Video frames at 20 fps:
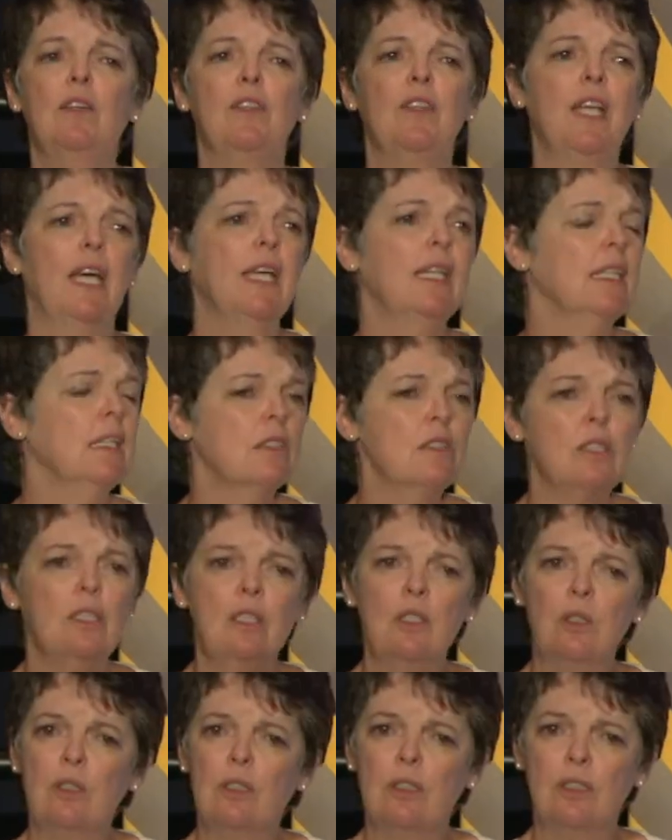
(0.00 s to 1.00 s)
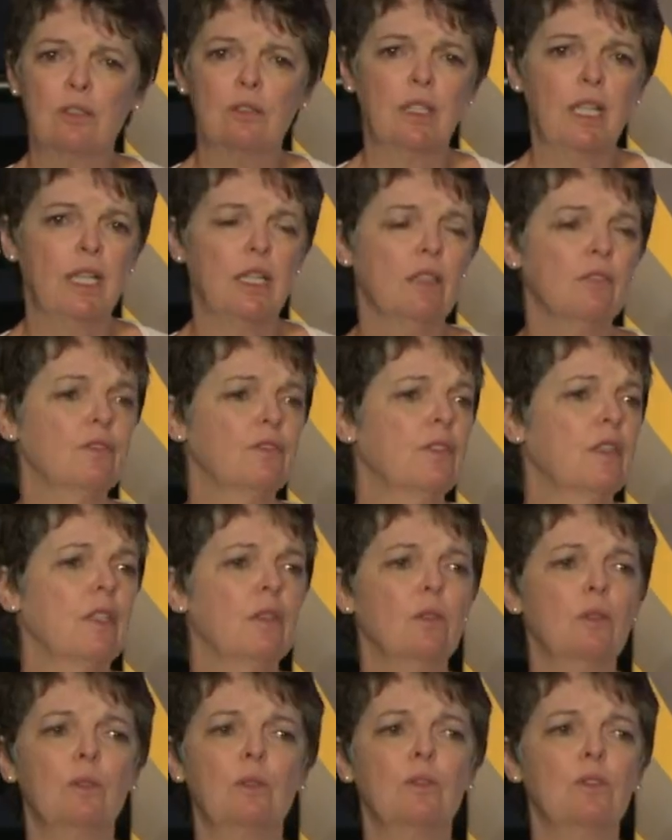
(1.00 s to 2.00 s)
that interior life,
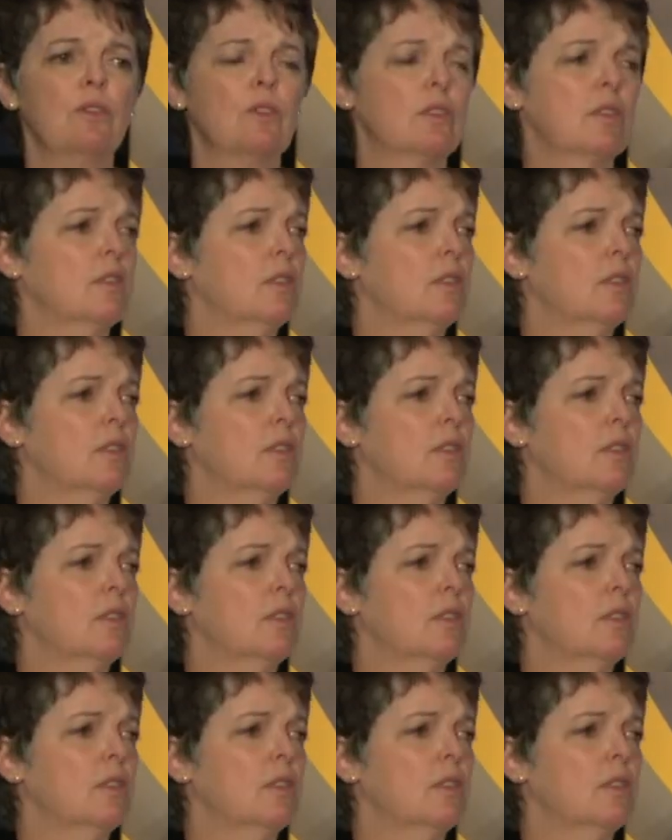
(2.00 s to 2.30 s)
those